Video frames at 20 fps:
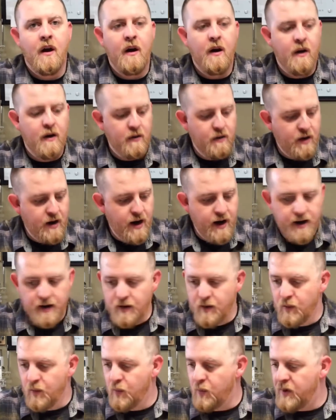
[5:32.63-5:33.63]
All
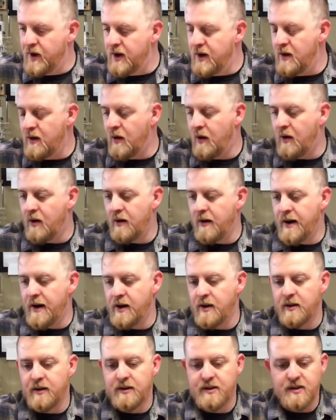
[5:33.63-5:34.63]
right, we are at
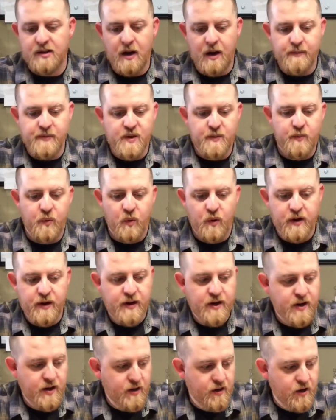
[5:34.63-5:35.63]
a good stopping
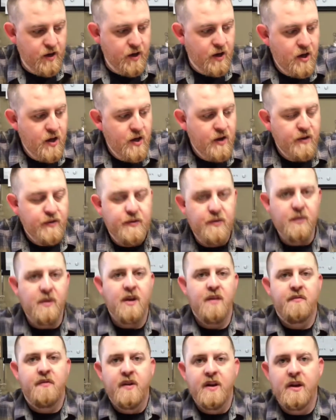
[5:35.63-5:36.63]
point here. Through
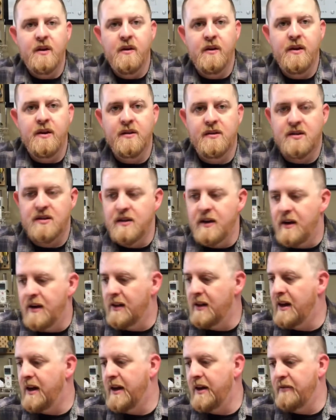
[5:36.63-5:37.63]
that video, you saw
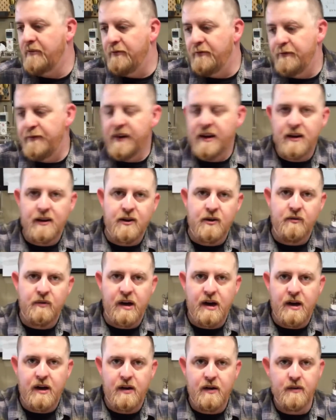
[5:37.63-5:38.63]
a lot of fiddling
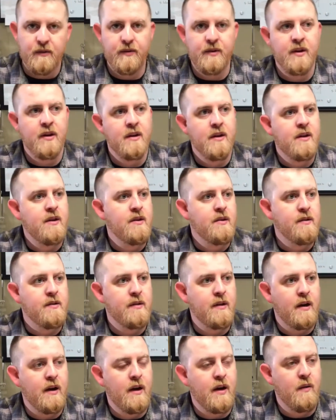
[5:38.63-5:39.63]
around.
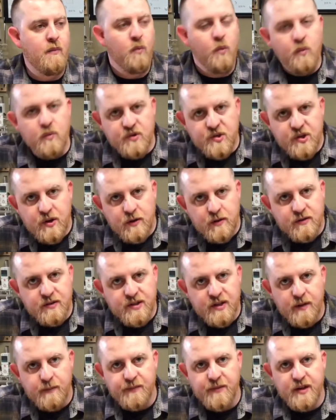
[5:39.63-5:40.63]
We're starting
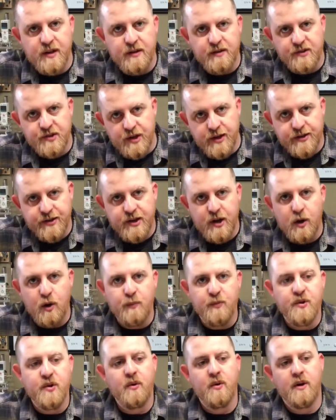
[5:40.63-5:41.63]
something, changing how
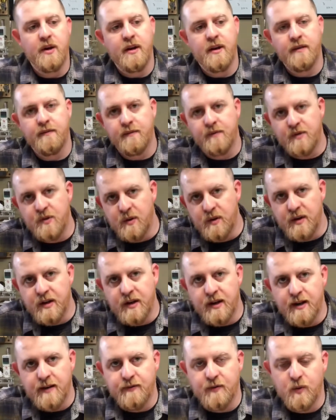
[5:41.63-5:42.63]
I'm doing it
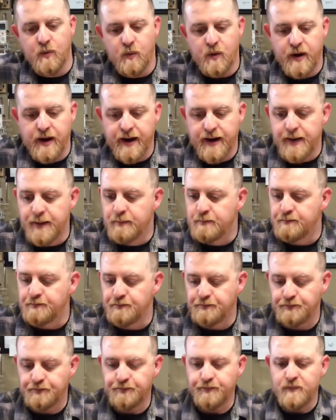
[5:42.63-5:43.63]
a different way.
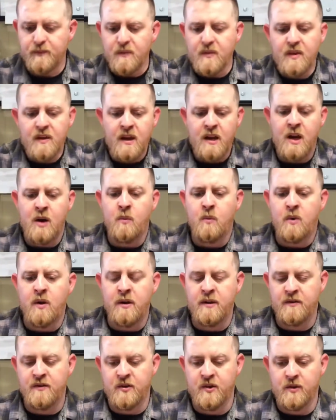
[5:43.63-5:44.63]
And I
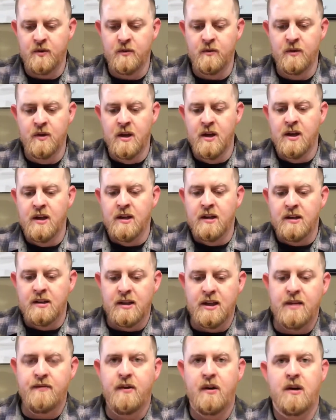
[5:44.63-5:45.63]
wanted to
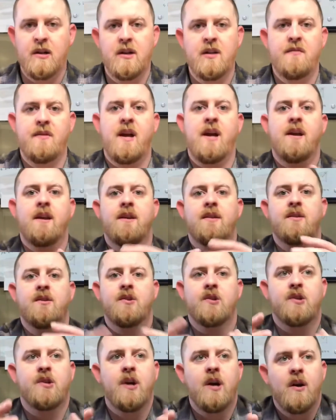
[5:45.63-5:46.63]
leave all of that in to
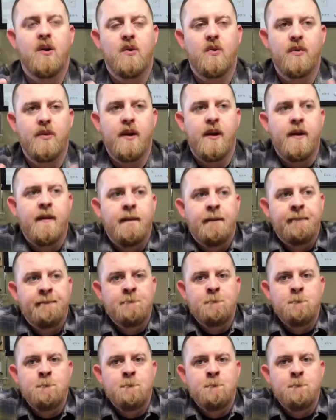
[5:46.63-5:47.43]
show that,